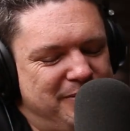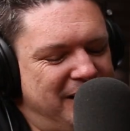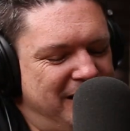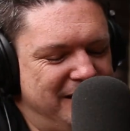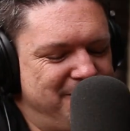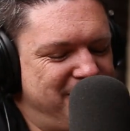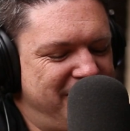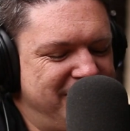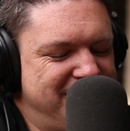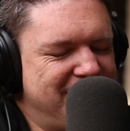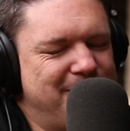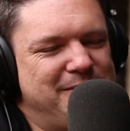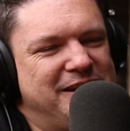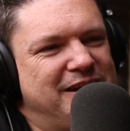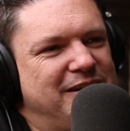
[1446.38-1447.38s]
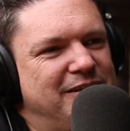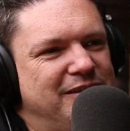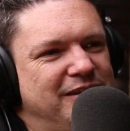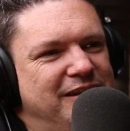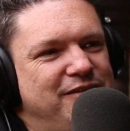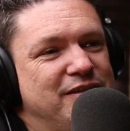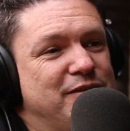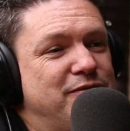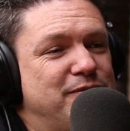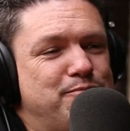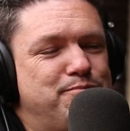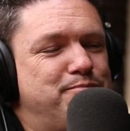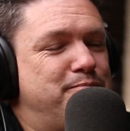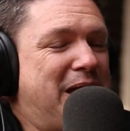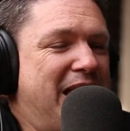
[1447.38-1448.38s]
by dubbing, and even if
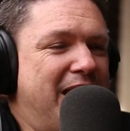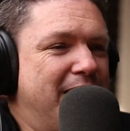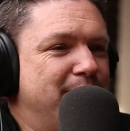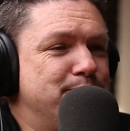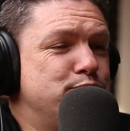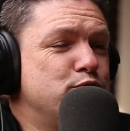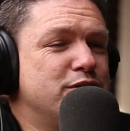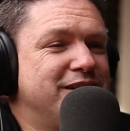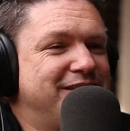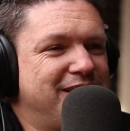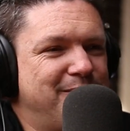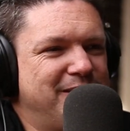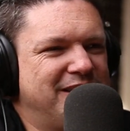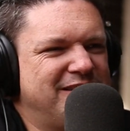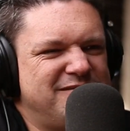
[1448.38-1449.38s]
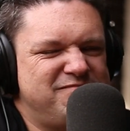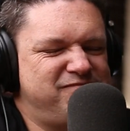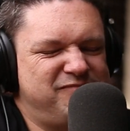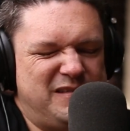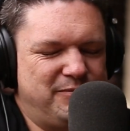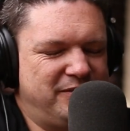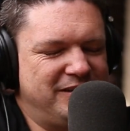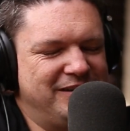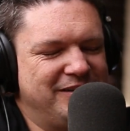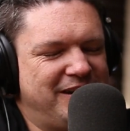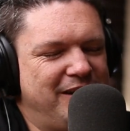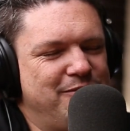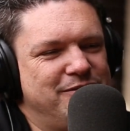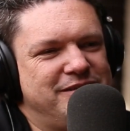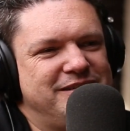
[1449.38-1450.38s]
poor dubbing, I'm still
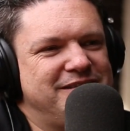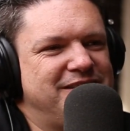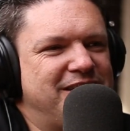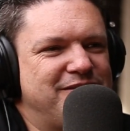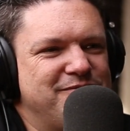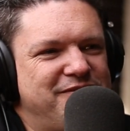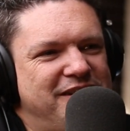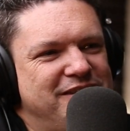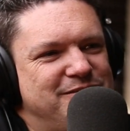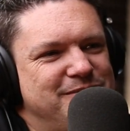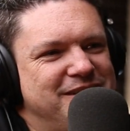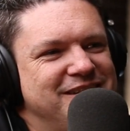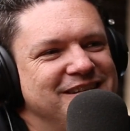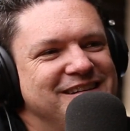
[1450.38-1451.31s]
okay with it. It doesn't faze me.